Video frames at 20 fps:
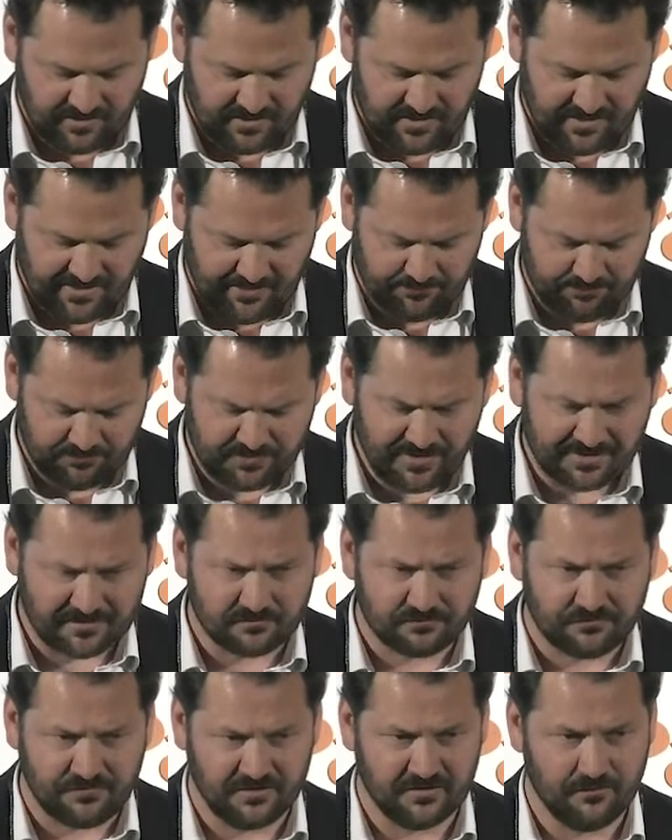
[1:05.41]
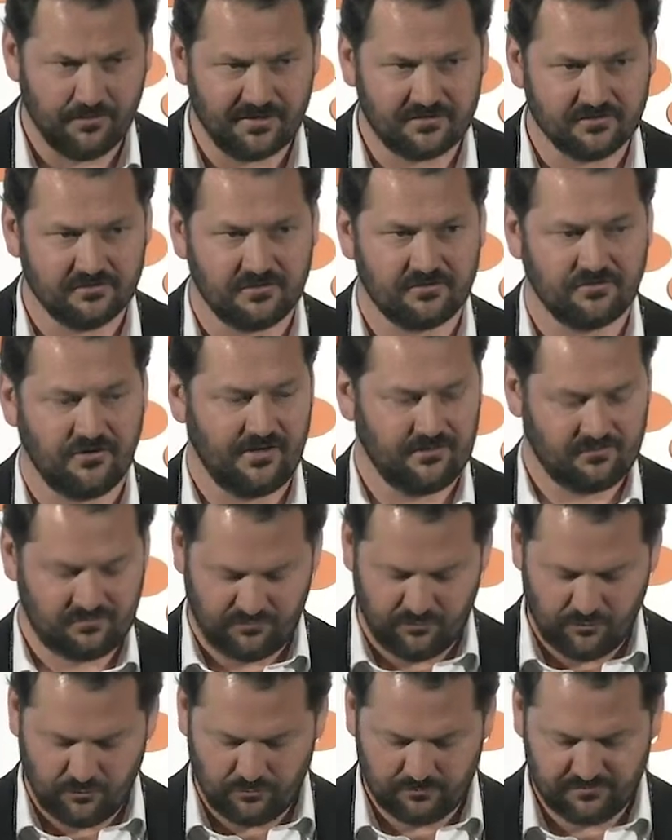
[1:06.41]
That fundamentally
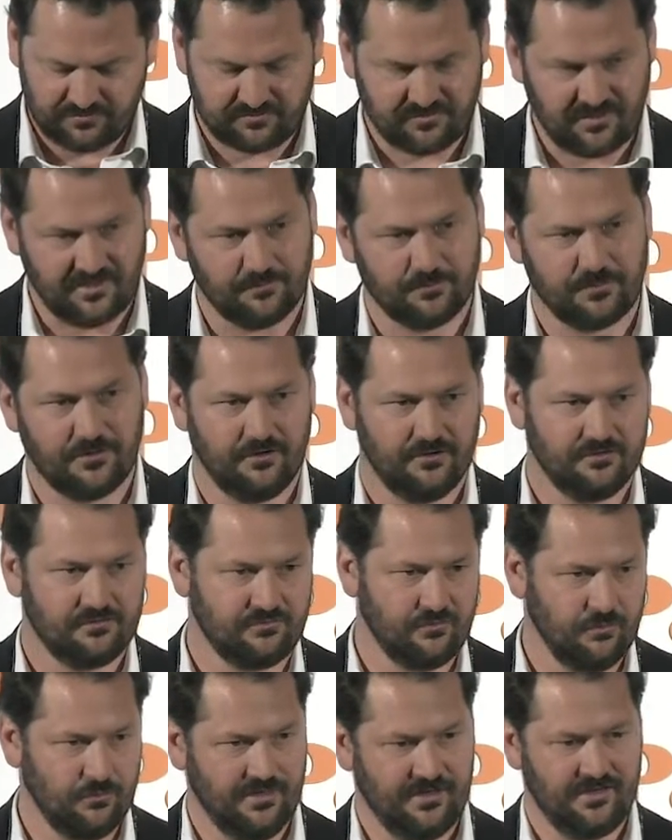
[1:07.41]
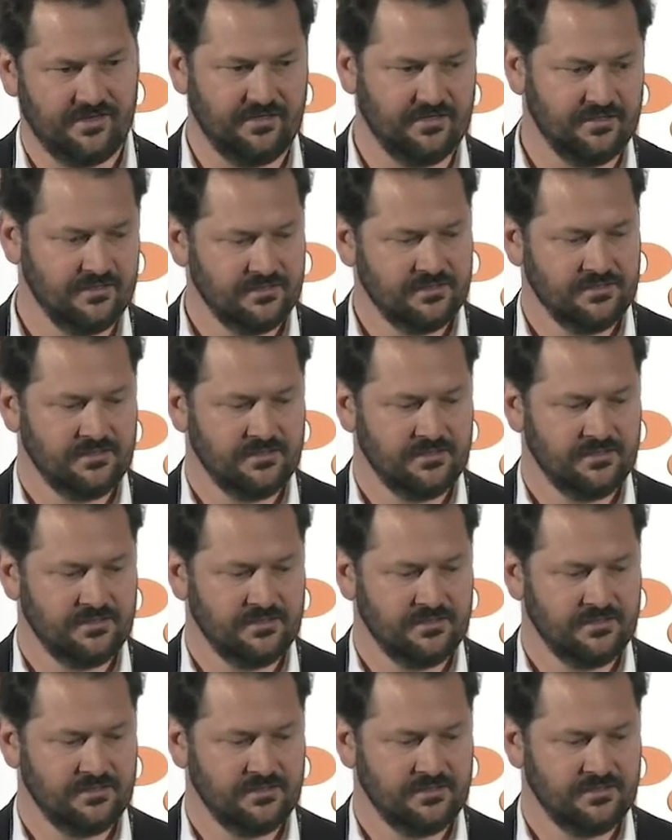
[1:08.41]
transforms Enterprise from a